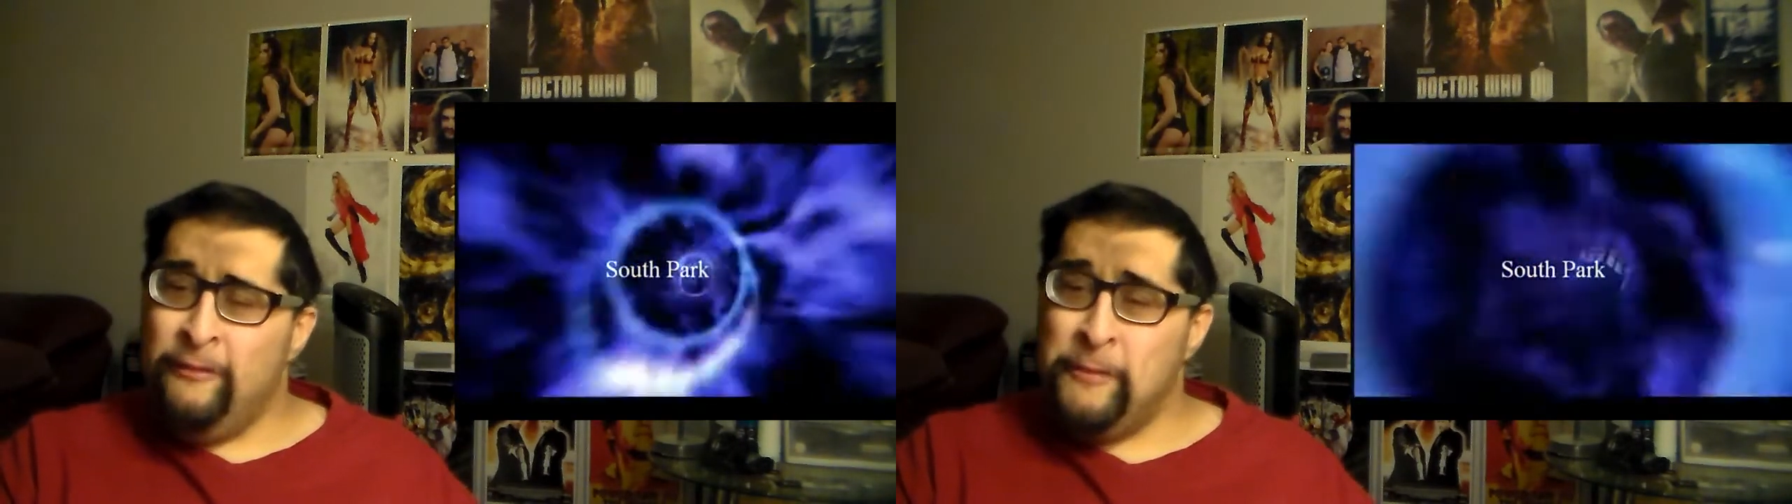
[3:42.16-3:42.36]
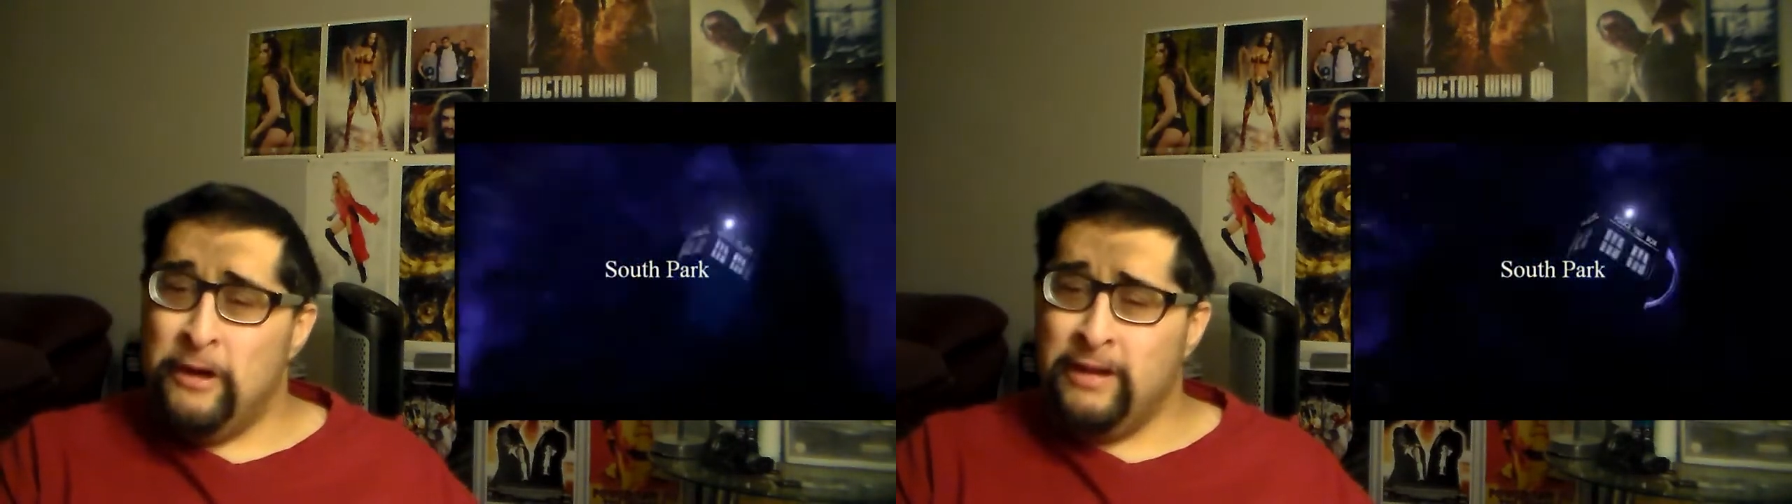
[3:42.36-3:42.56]

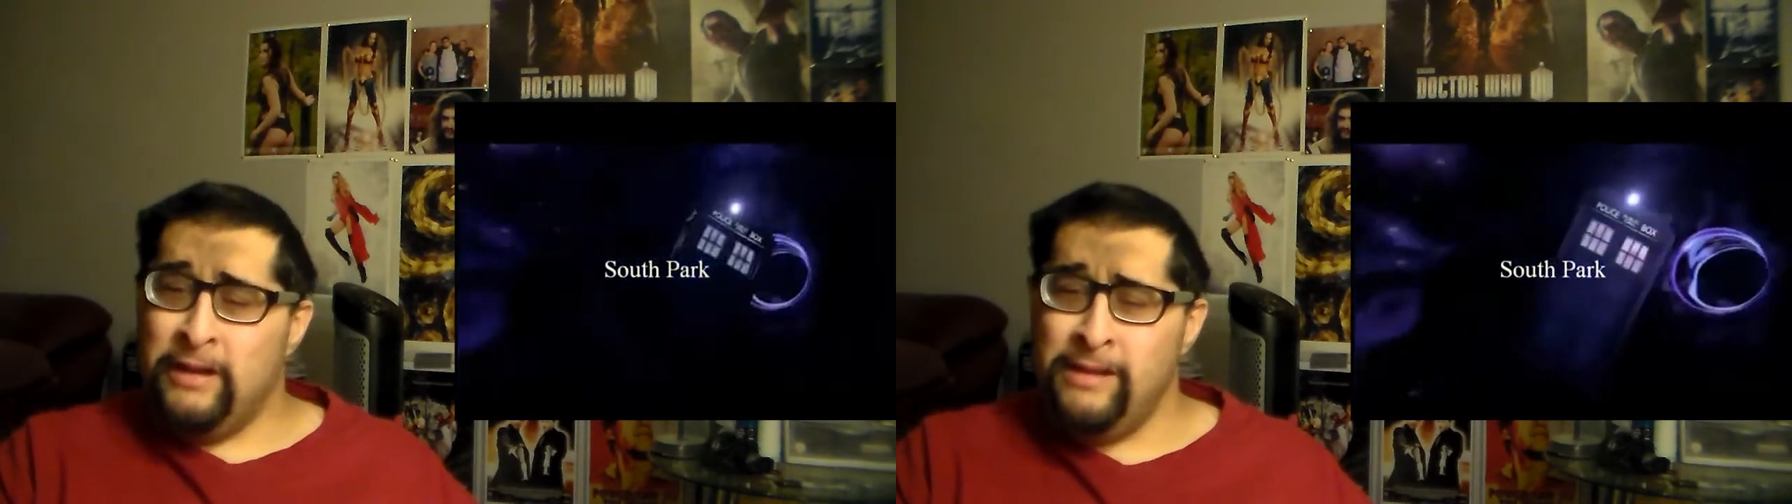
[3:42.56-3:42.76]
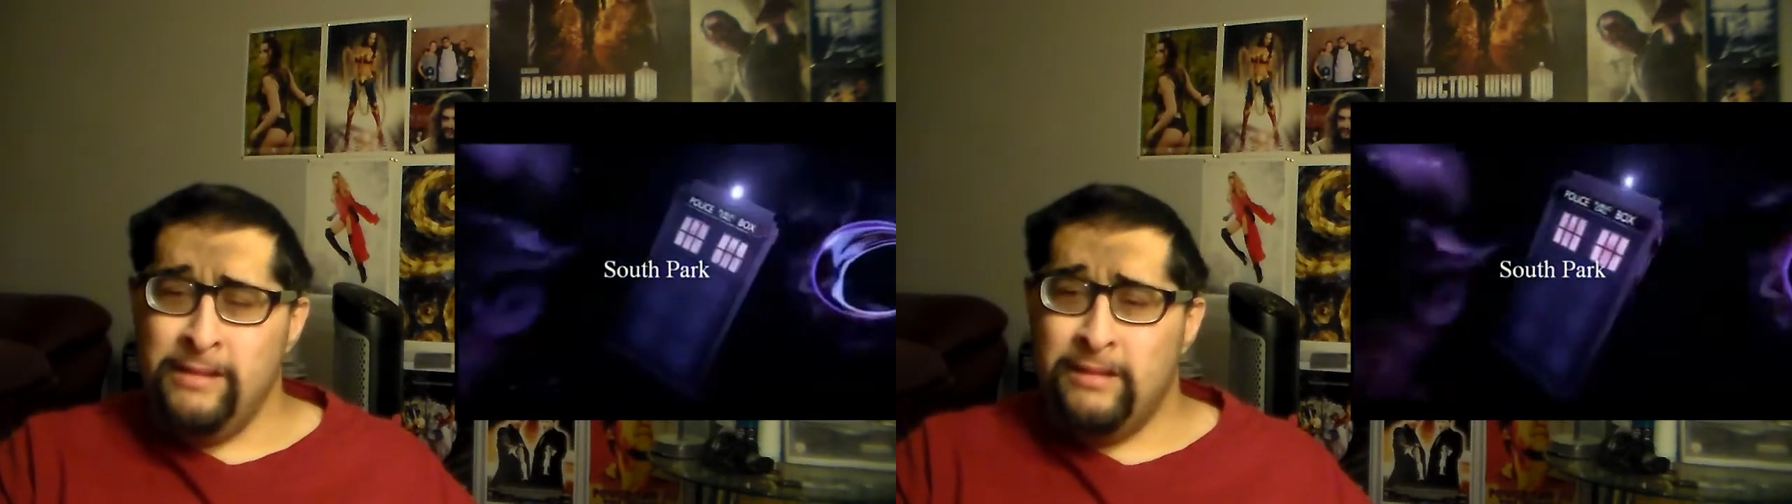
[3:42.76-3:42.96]
Park,
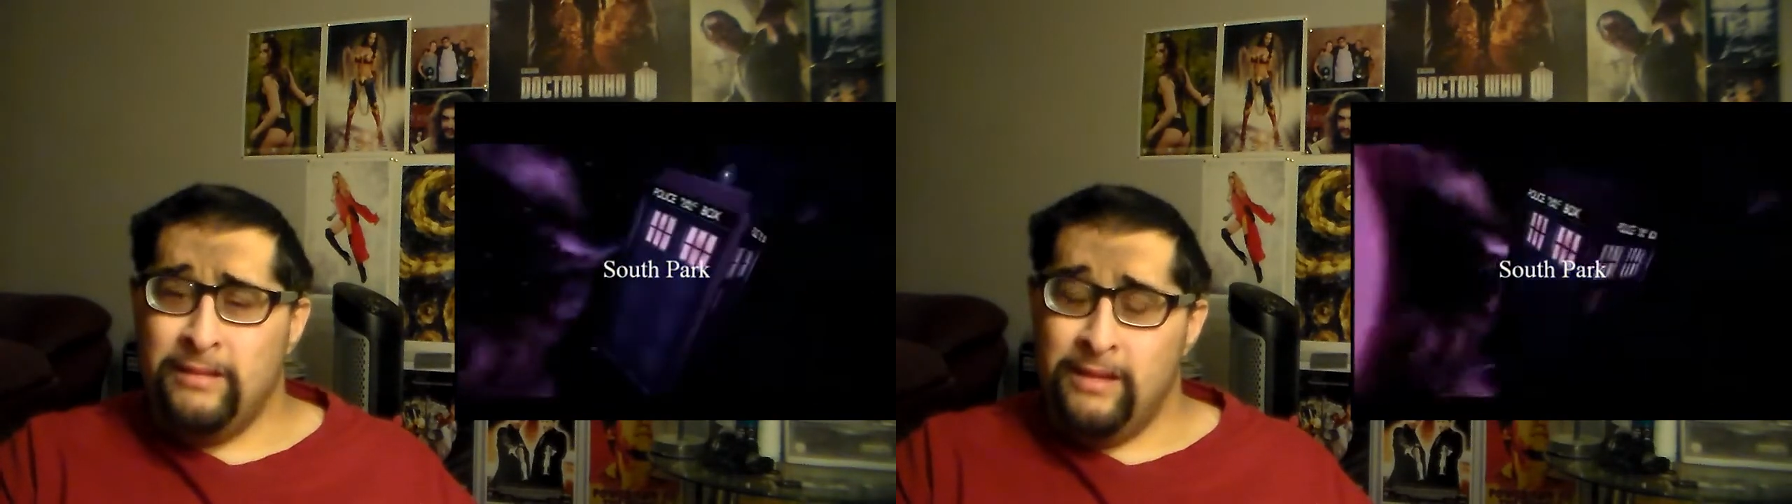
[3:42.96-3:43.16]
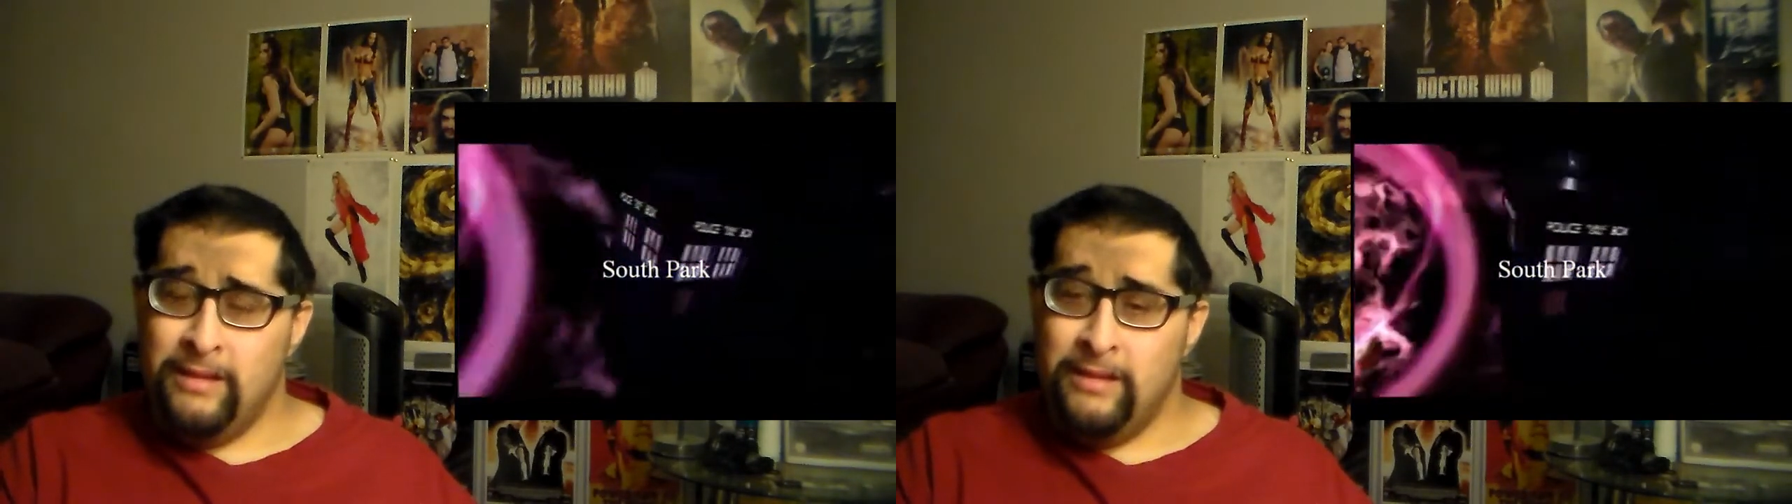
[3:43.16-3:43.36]
huh?
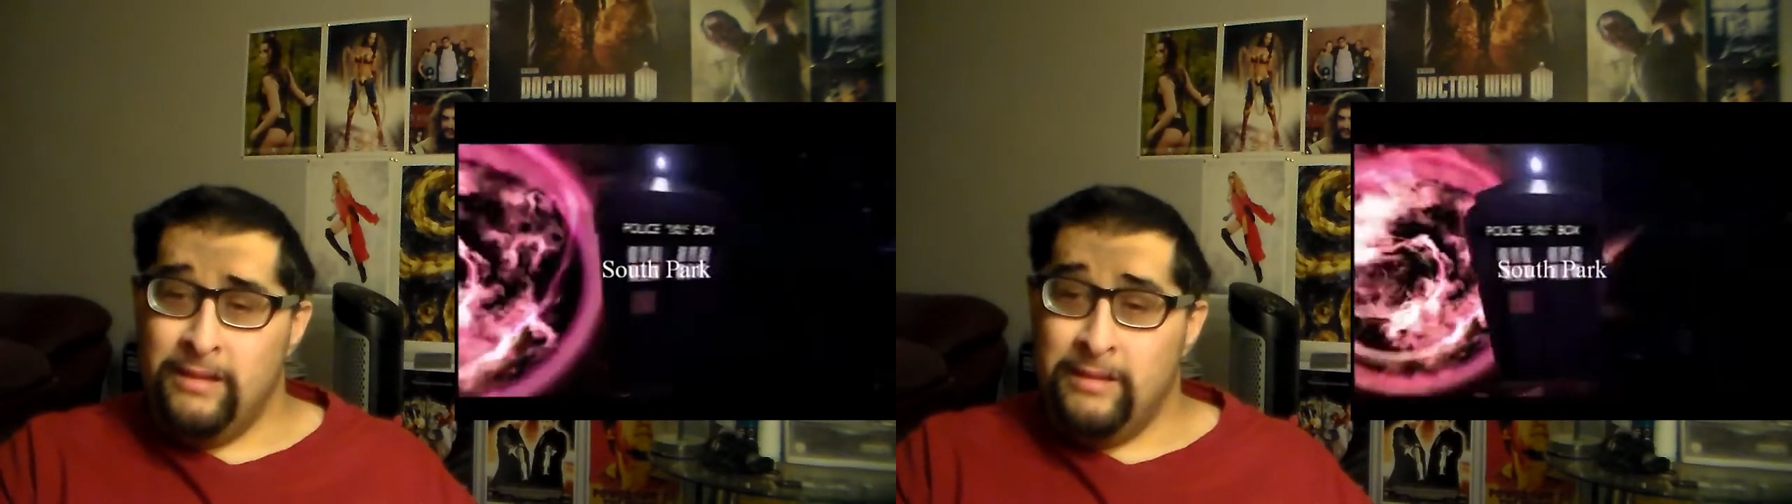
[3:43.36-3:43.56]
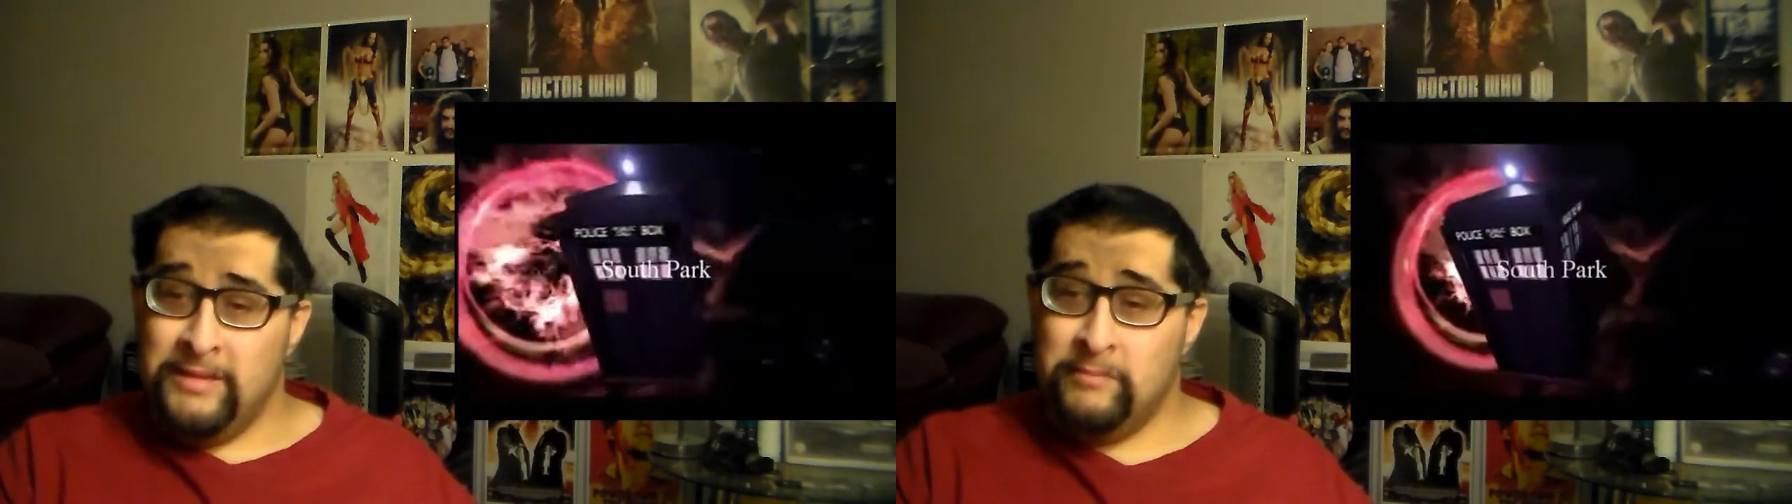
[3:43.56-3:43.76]

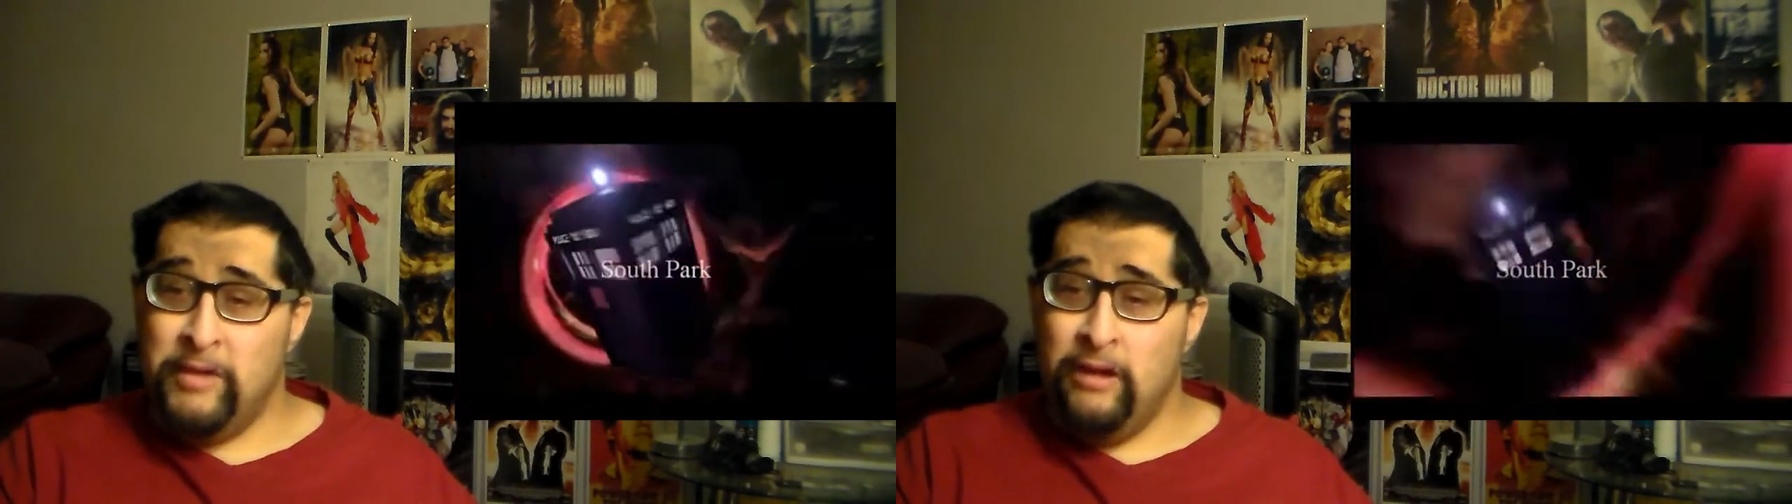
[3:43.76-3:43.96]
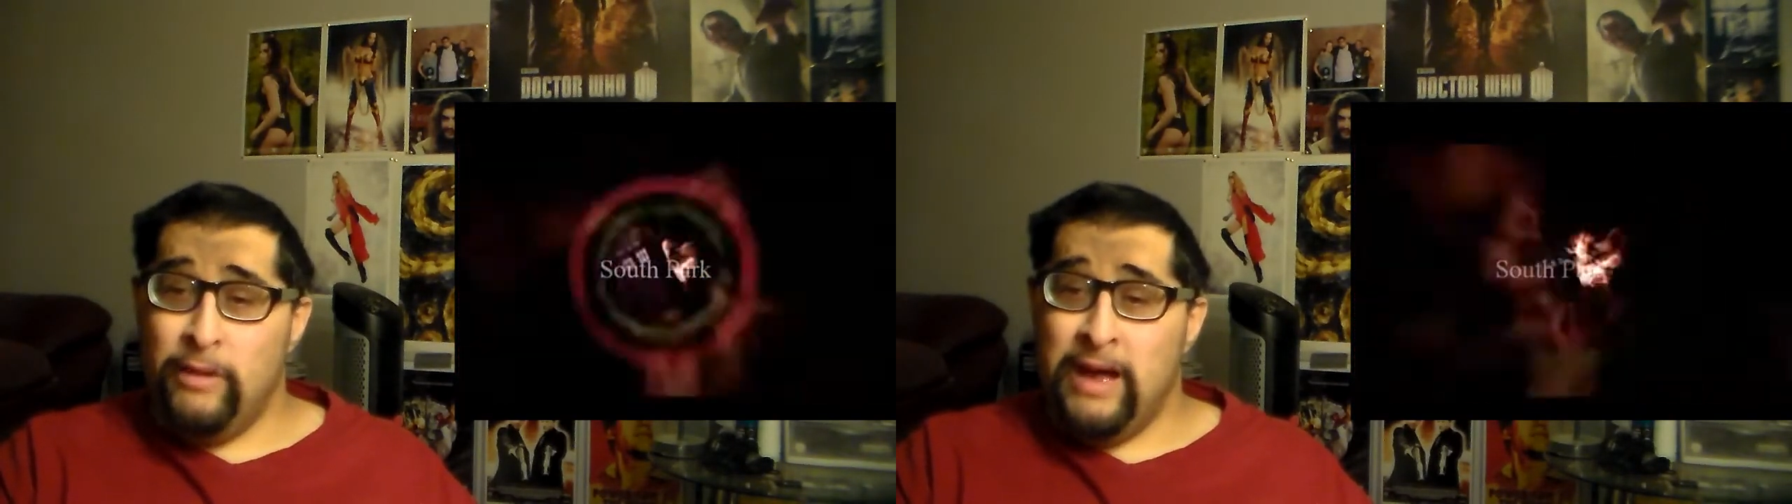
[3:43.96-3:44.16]
It's
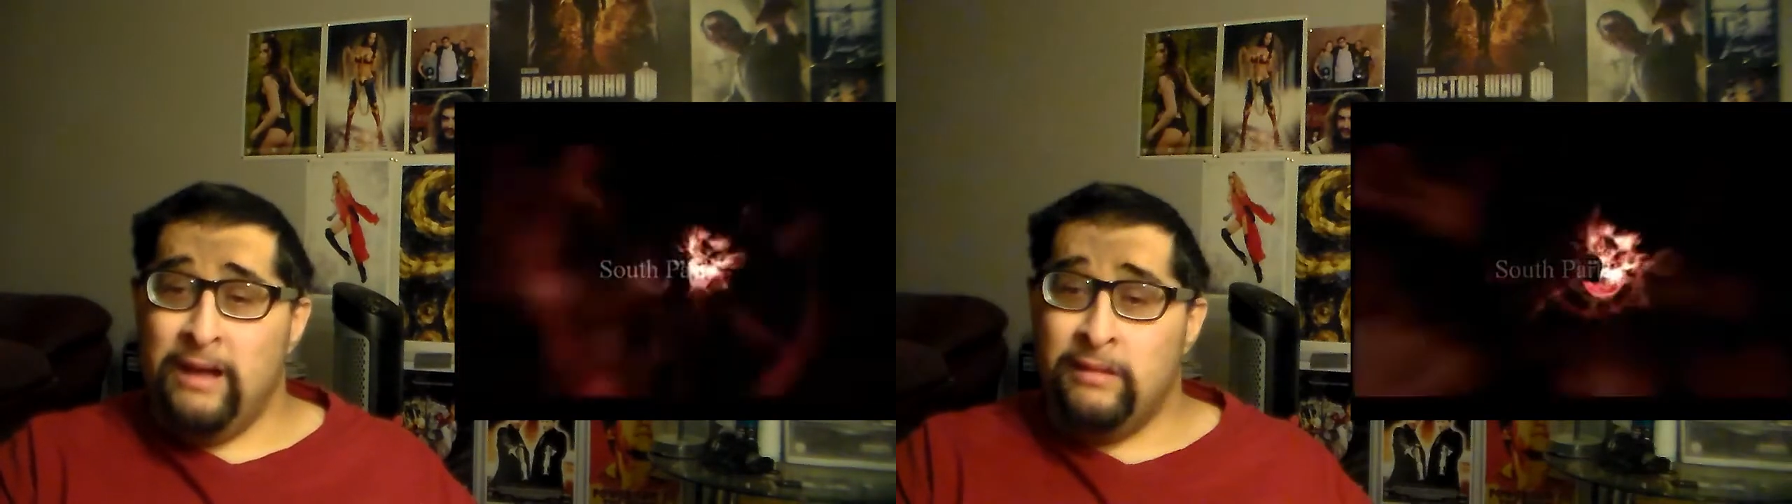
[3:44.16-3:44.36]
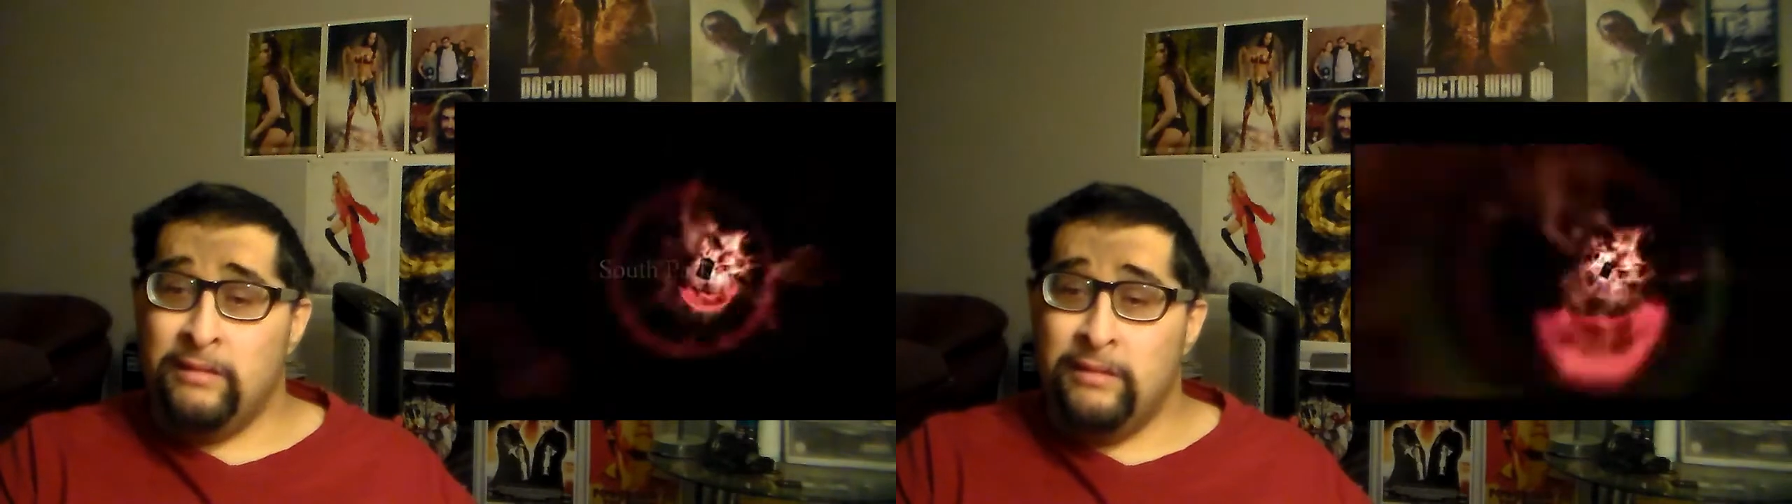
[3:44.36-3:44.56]
been a while.